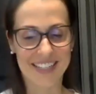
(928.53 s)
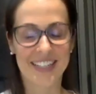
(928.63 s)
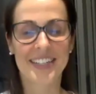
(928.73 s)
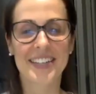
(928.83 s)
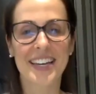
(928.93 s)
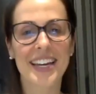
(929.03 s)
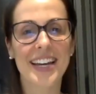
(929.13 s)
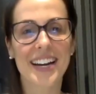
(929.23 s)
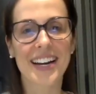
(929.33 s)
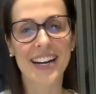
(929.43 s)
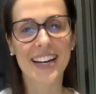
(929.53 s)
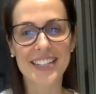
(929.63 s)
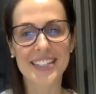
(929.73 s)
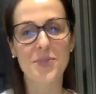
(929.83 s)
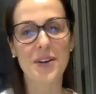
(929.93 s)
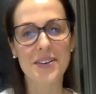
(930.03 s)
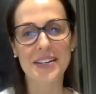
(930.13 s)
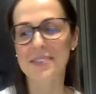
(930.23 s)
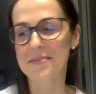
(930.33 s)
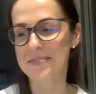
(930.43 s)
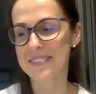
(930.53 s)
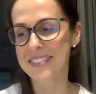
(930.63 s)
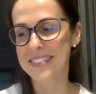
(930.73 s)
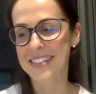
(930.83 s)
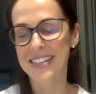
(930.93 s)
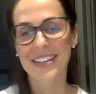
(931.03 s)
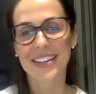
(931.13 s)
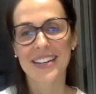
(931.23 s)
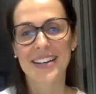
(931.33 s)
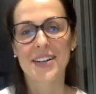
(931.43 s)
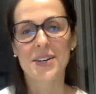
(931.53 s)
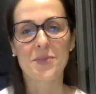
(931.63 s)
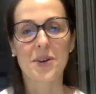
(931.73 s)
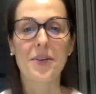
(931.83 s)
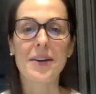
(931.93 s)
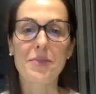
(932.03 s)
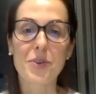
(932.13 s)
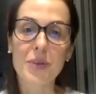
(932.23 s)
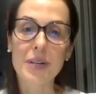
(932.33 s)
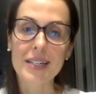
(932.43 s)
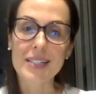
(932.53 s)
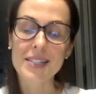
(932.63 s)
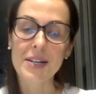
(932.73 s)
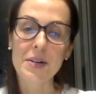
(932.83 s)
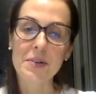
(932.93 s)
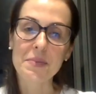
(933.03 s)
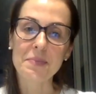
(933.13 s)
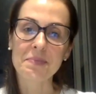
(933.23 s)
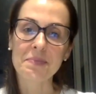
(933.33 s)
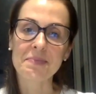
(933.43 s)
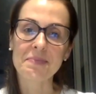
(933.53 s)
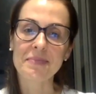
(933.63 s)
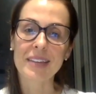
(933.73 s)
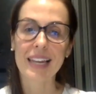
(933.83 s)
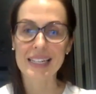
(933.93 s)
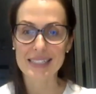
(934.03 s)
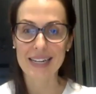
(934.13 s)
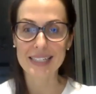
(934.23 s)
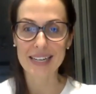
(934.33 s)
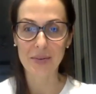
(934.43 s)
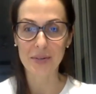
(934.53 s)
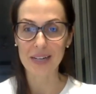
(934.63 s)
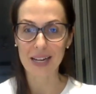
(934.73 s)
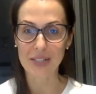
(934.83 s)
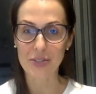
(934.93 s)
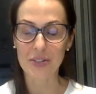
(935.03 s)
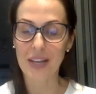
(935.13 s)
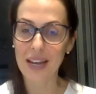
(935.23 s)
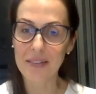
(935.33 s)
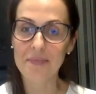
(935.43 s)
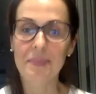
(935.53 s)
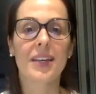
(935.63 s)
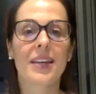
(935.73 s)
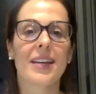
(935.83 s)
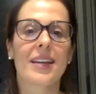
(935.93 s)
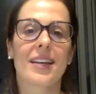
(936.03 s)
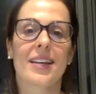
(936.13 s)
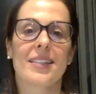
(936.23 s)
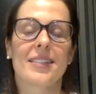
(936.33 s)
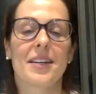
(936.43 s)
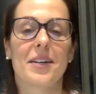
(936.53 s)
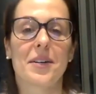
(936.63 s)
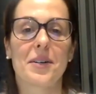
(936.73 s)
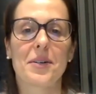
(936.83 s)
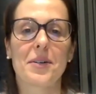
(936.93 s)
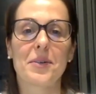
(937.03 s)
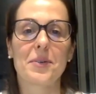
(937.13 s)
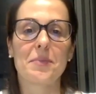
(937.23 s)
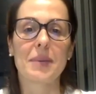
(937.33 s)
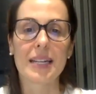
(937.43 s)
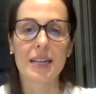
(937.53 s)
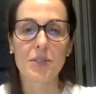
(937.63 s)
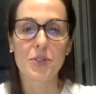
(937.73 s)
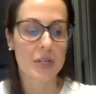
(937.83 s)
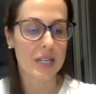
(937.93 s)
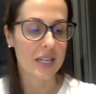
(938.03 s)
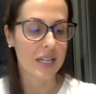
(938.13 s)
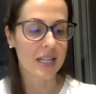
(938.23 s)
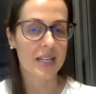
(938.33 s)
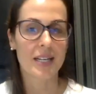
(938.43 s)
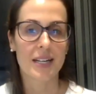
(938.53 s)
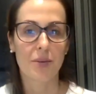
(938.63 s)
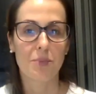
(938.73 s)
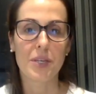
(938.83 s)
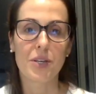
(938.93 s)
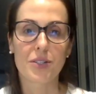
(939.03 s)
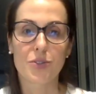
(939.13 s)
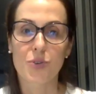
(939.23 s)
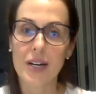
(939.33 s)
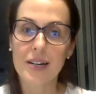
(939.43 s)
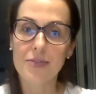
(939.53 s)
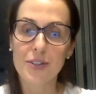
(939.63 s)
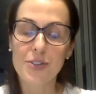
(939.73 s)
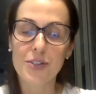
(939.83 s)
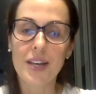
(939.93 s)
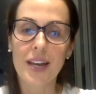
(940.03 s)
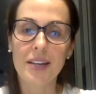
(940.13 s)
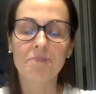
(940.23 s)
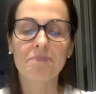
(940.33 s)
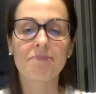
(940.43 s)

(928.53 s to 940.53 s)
Okay, guys, welcome. Welcome, everyone. So let's start our class today. So my name is Juliana. I'll be your trainer for today.